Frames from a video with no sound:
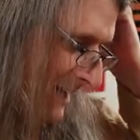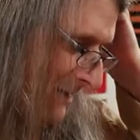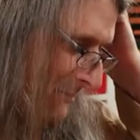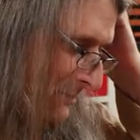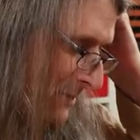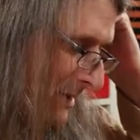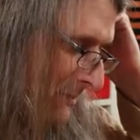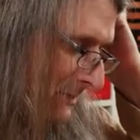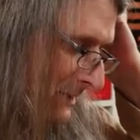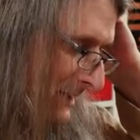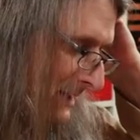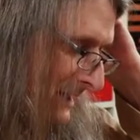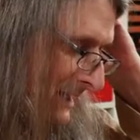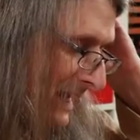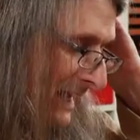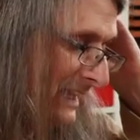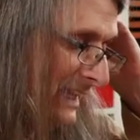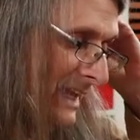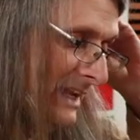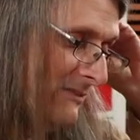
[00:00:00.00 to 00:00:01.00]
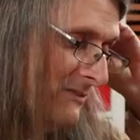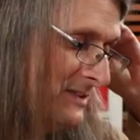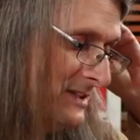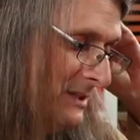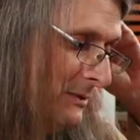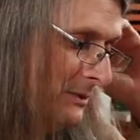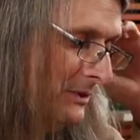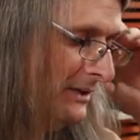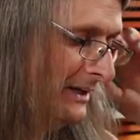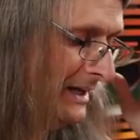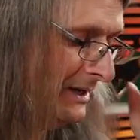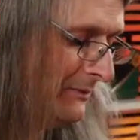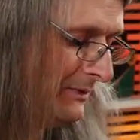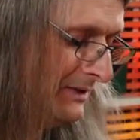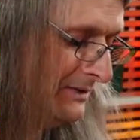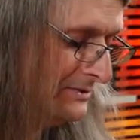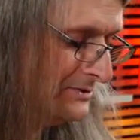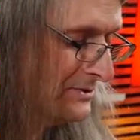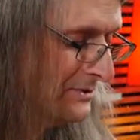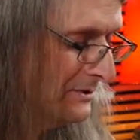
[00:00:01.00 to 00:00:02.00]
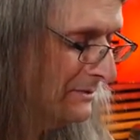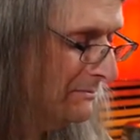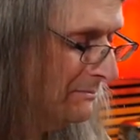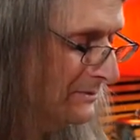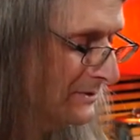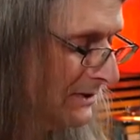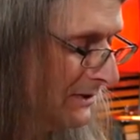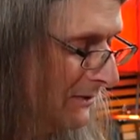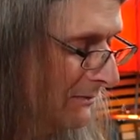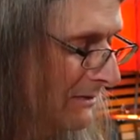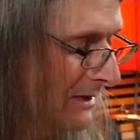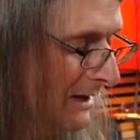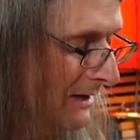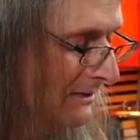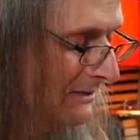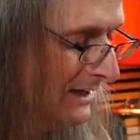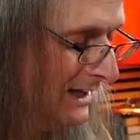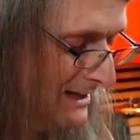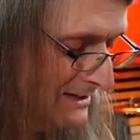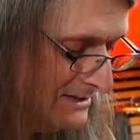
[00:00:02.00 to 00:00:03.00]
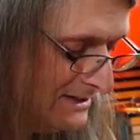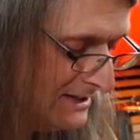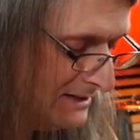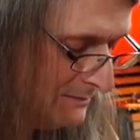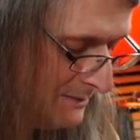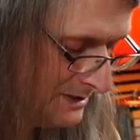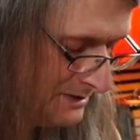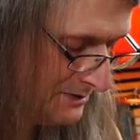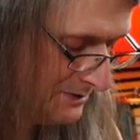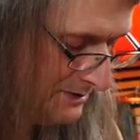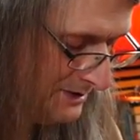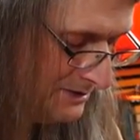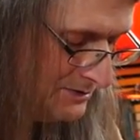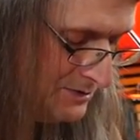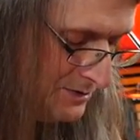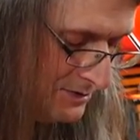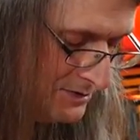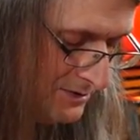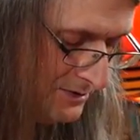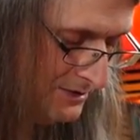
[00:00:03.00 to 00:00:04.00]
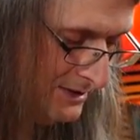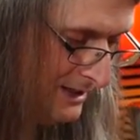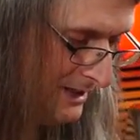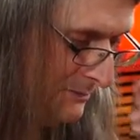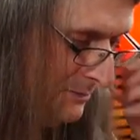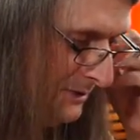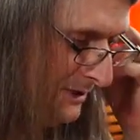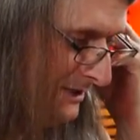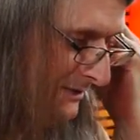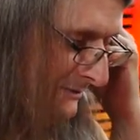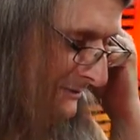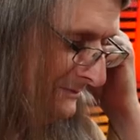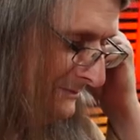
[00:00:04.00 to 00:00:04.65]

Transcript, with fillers: I'm probably gonna get. I can't even deal with it anyway this turn. So that is the end of my turn. It's your yeah. turn, Nikki P.